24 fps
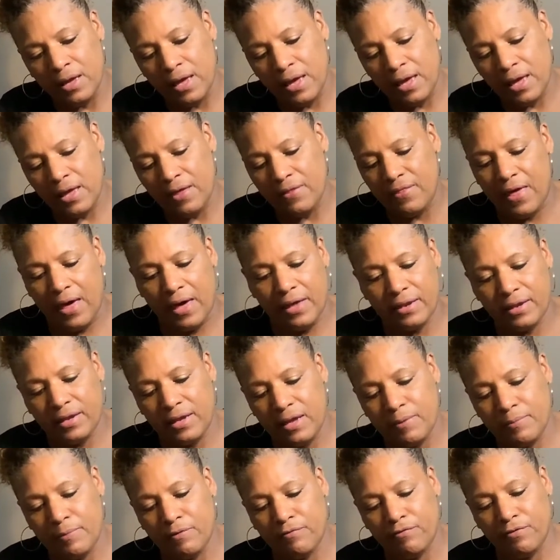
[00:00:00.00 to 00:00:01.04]
and that'll keep
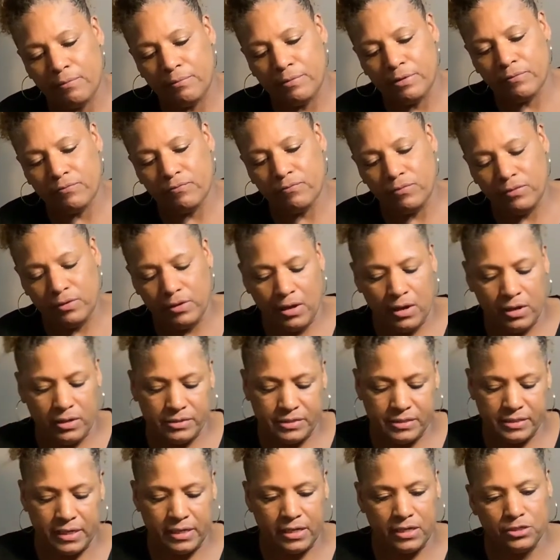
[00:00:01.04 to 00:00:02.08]
it from
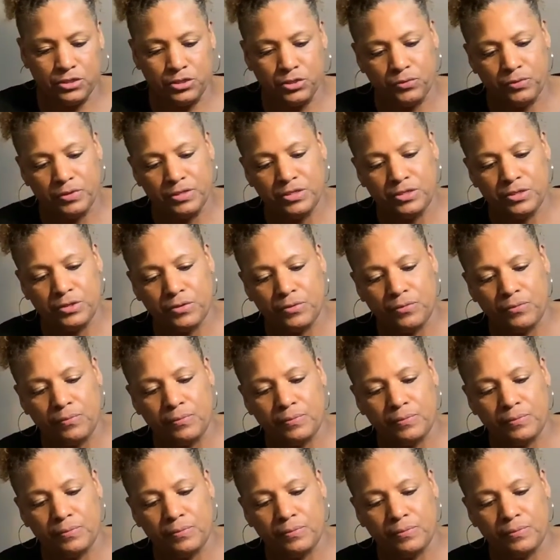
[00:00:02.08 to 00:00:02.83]
sticking to it too.